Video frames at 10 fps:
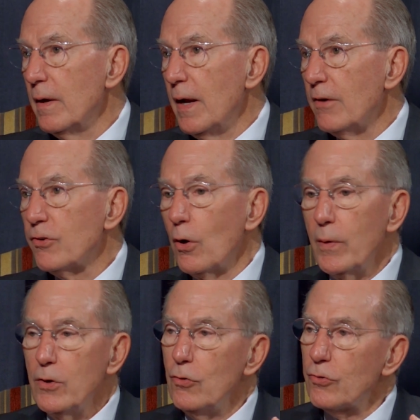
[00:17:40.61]
And so we
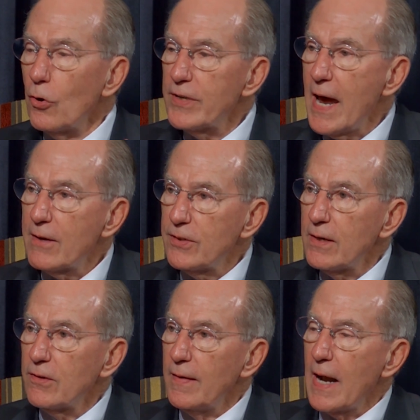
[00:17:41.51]
used those
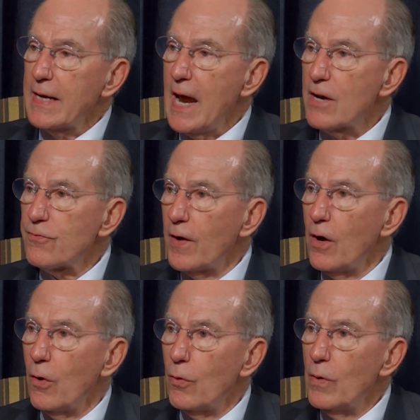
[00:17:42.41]
assets and that cash
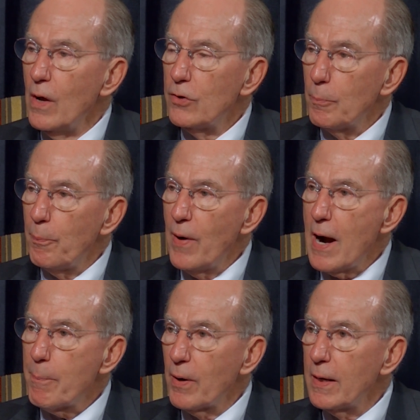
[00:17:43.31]
flow to
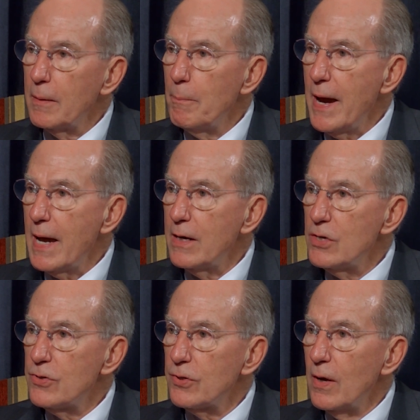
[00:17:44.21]
properly
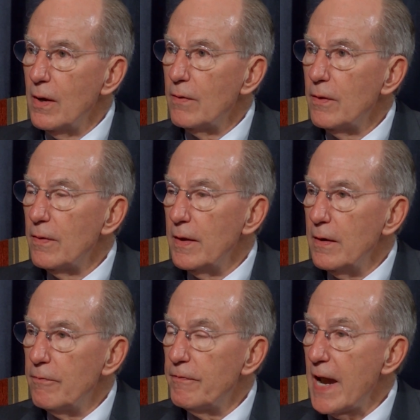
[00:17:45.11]
manage
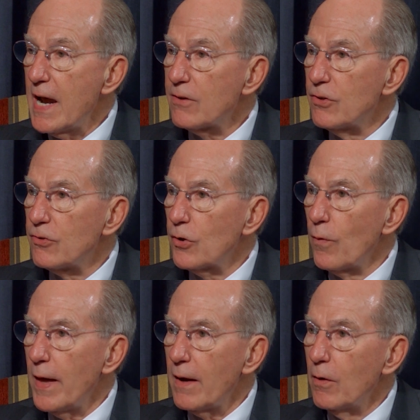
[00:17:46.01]
the finances so
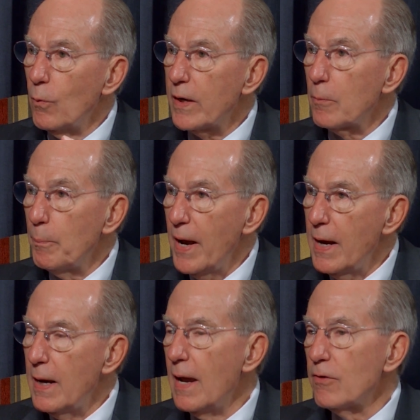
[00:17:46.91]
that we could
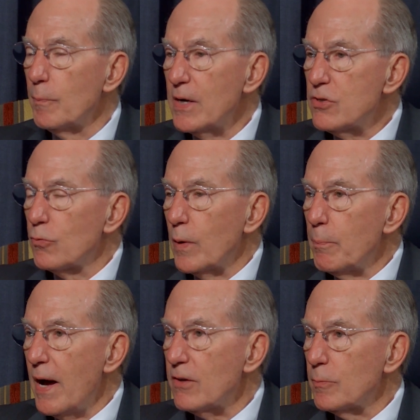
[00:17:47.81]
pay as much as we
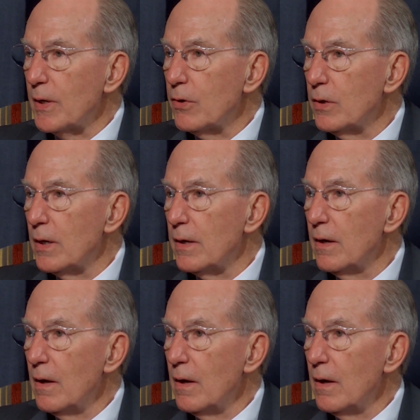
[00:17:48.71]
possibly could